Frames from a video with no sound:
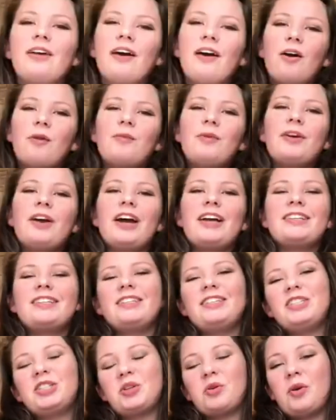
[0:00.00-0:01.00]
So I hope you guys
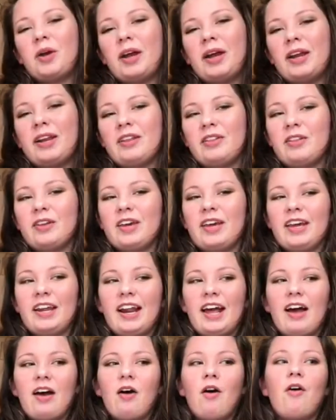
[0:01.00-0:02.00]
enjoyed looking
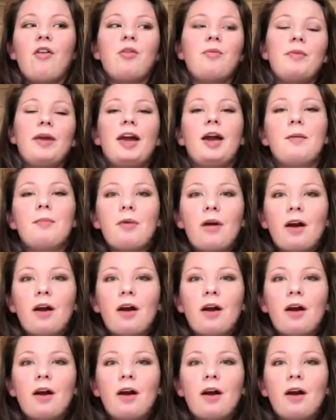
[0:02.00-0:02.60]
at all the makeup